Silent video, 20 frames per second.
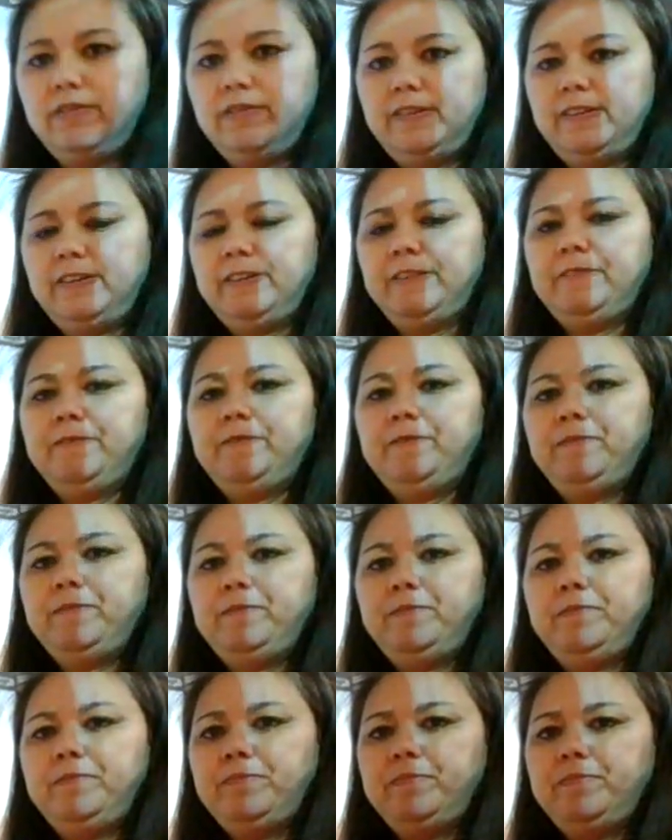
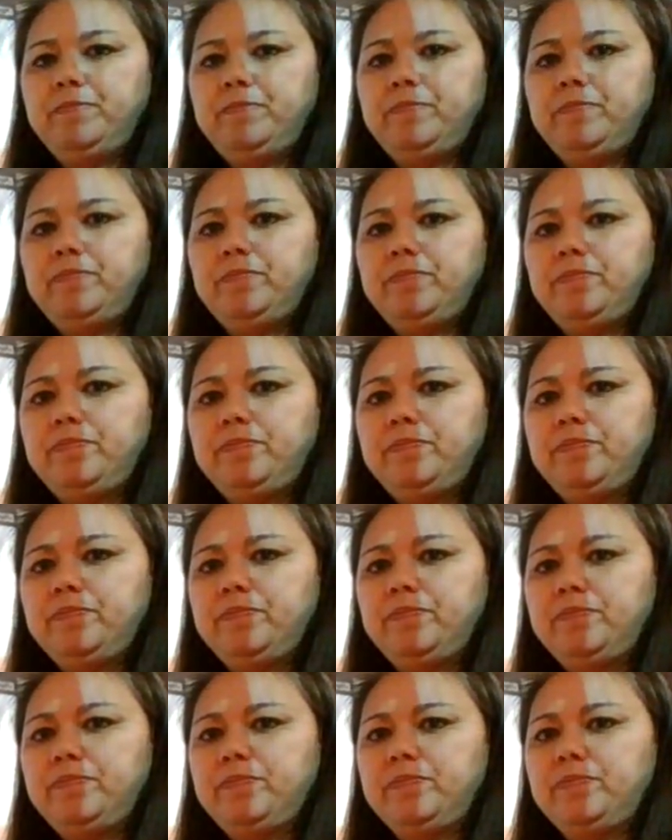
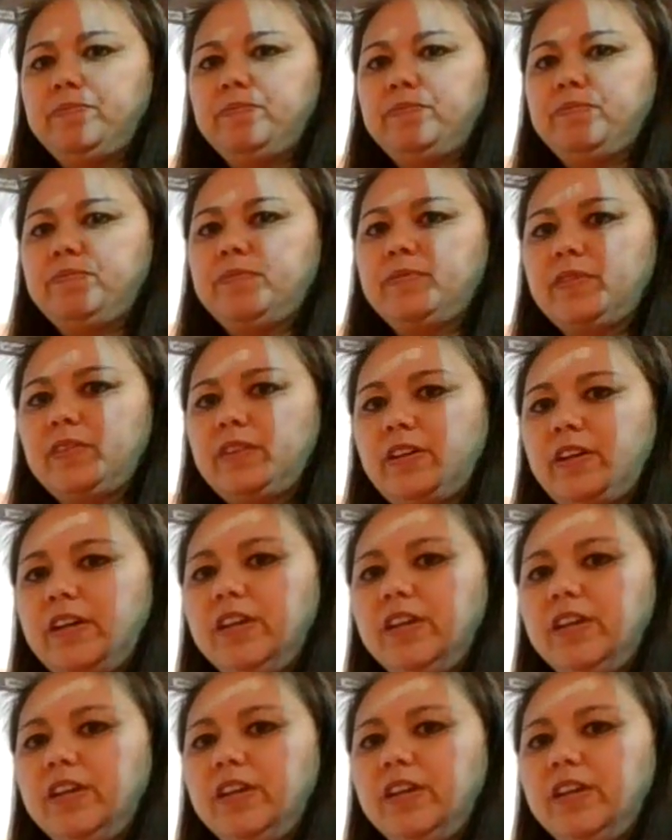Nothing is said.